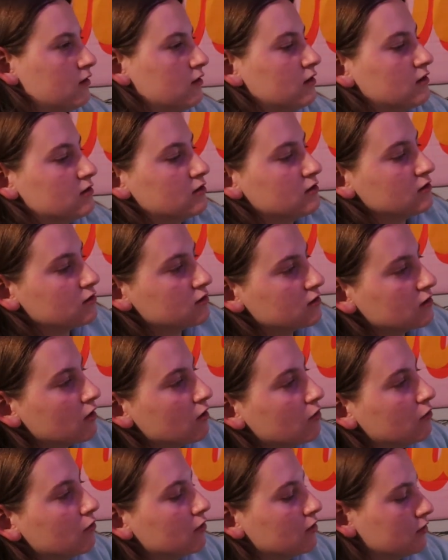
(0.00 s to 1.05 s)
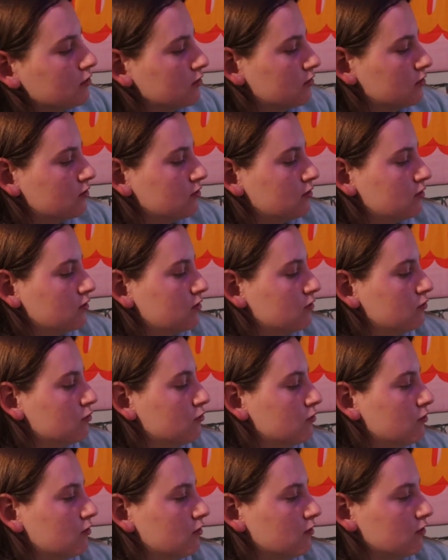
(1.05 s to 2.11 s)
this is so
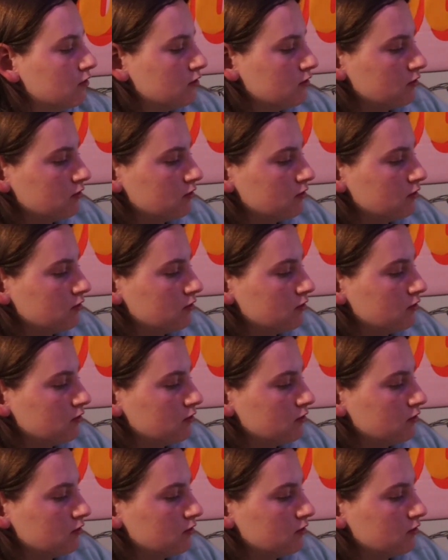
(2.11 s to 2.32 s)
cool.